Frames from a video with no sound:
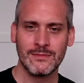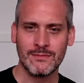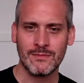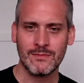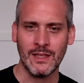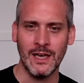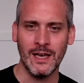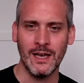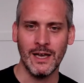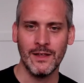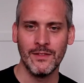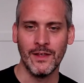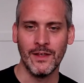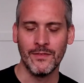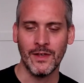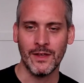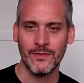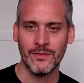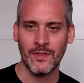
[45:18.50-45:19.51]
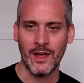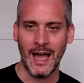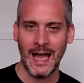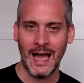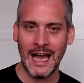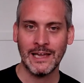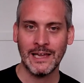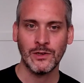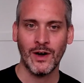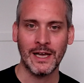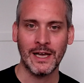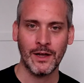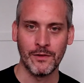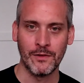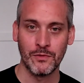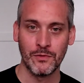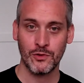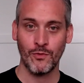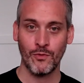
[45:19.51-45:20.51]
that had I kind
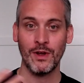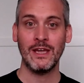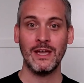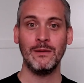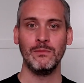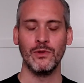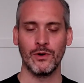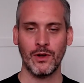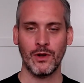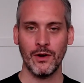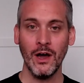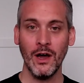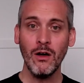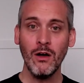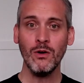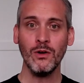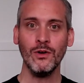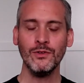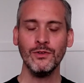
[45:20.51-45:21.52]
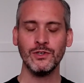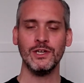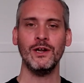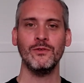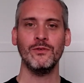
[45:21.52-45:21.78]
of screamed or gone, "Oh God,